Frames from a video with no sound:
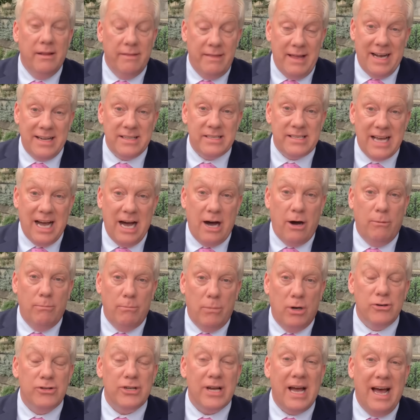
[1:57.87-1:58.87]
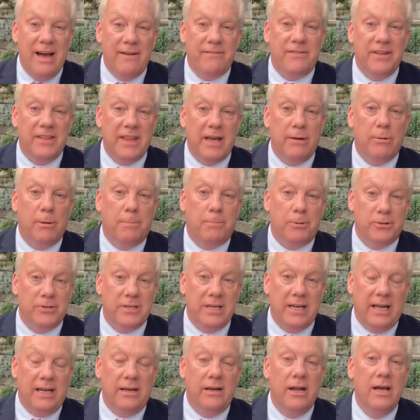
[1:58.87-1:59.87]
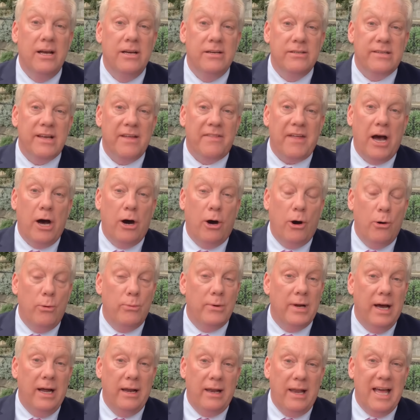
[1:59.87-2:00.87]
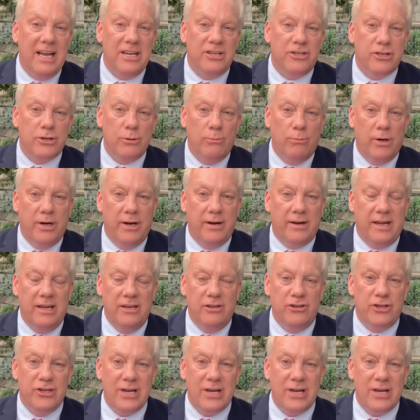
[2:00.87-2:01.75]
That's how much effort they were putting in to their own alleged working